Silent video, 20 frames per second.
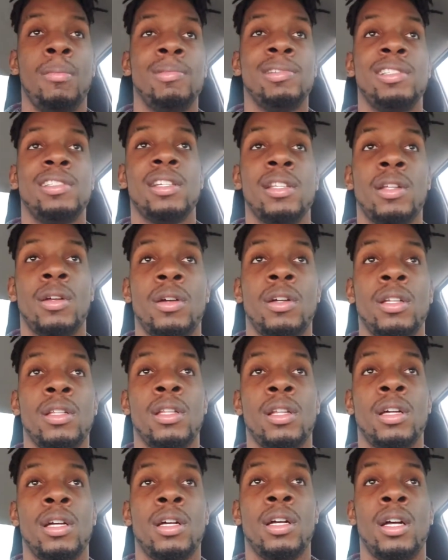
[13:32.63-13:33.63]
Into
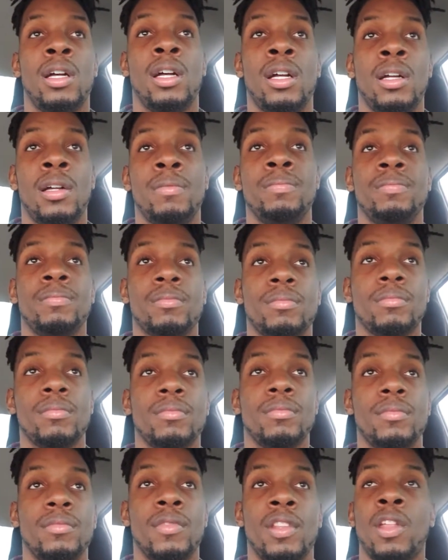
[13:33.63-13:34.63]

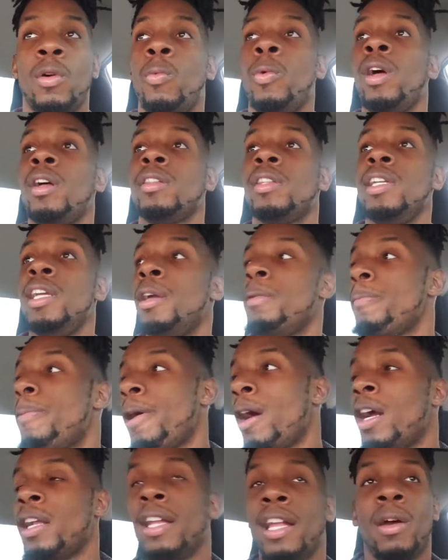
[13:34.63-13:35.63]
the Wealthy
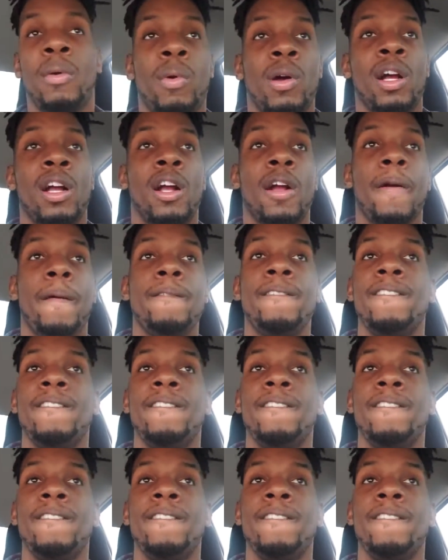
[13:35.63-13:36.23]
Empire Network.